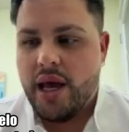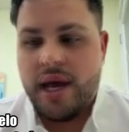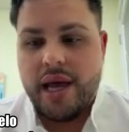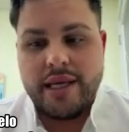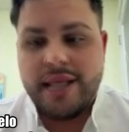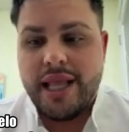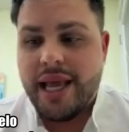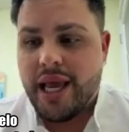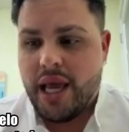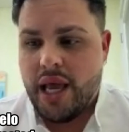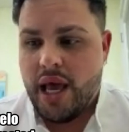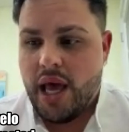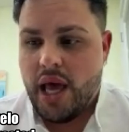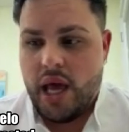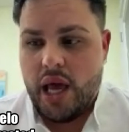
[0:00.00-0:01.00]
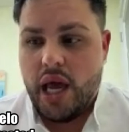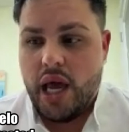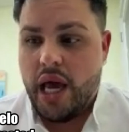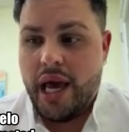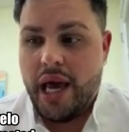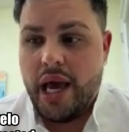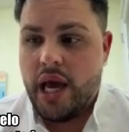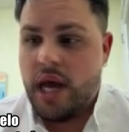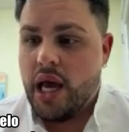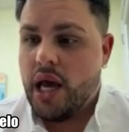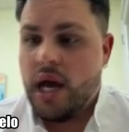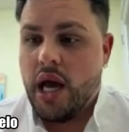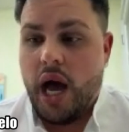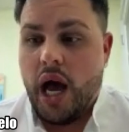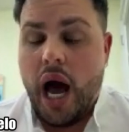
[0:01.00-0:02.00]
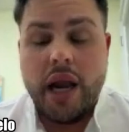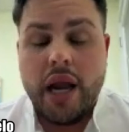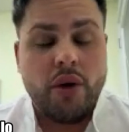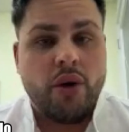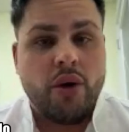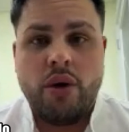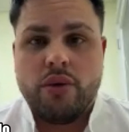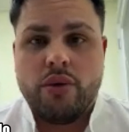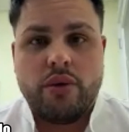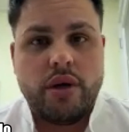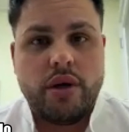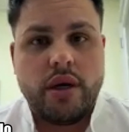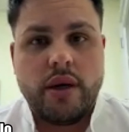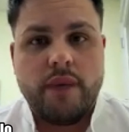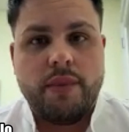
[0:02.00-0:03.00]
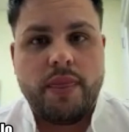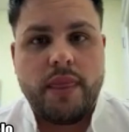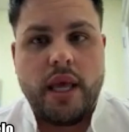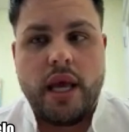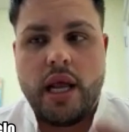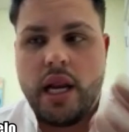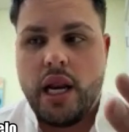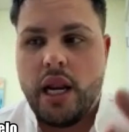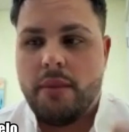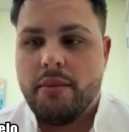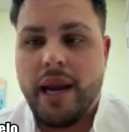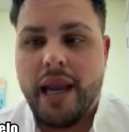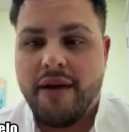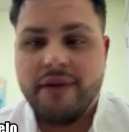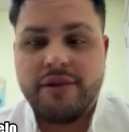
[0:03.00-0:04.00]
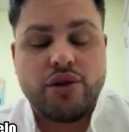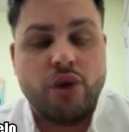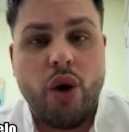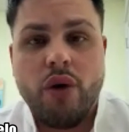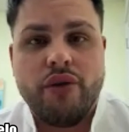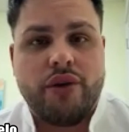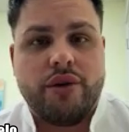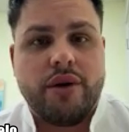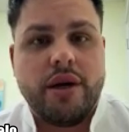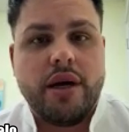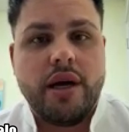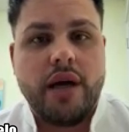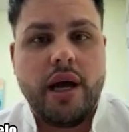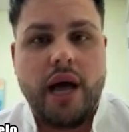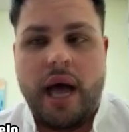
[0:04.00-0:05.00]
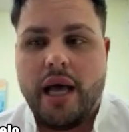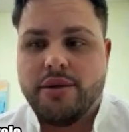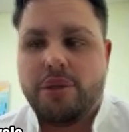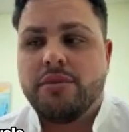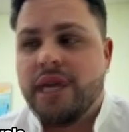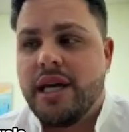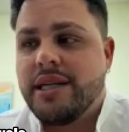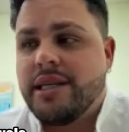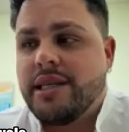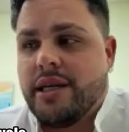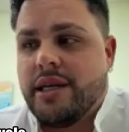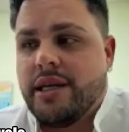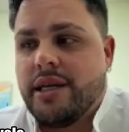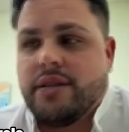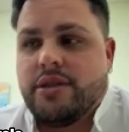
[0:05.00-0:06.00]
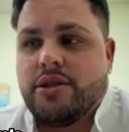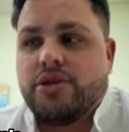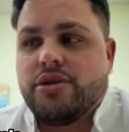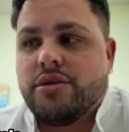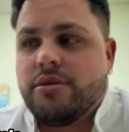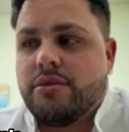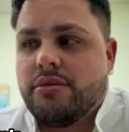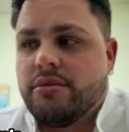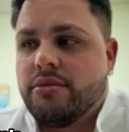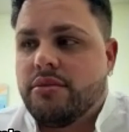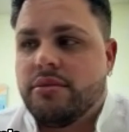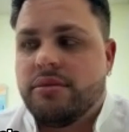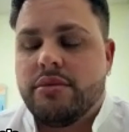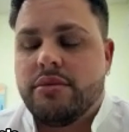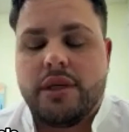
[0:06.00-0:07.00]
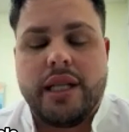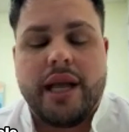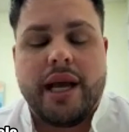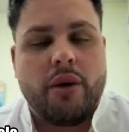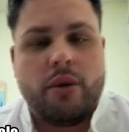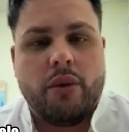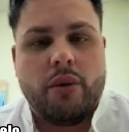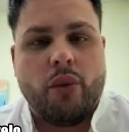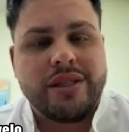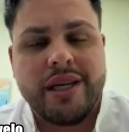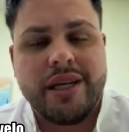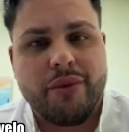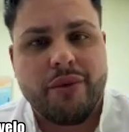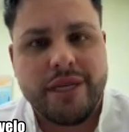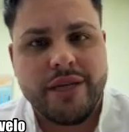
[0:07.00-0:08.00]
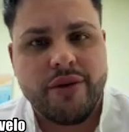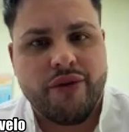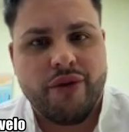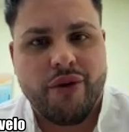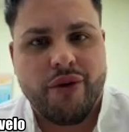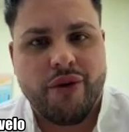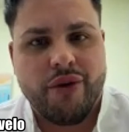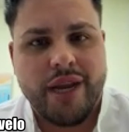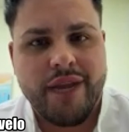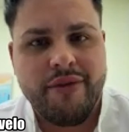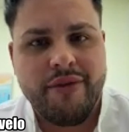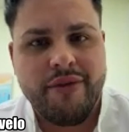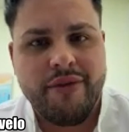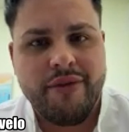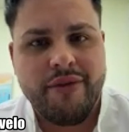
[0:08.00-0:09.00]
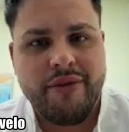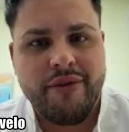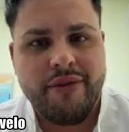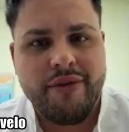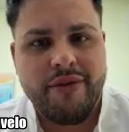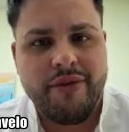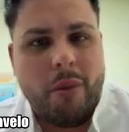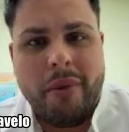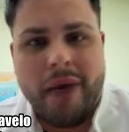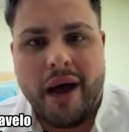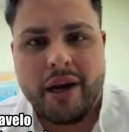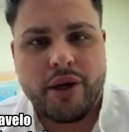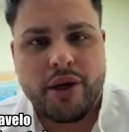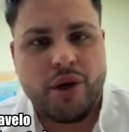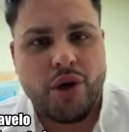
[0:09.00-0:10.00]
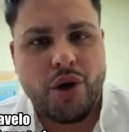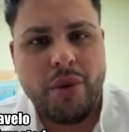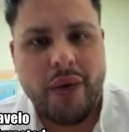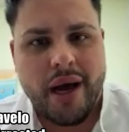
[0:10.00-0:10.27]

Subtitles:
It's like, I don't know, my life is over. Some days I just like, what's the reason for leaving? Just want to go back to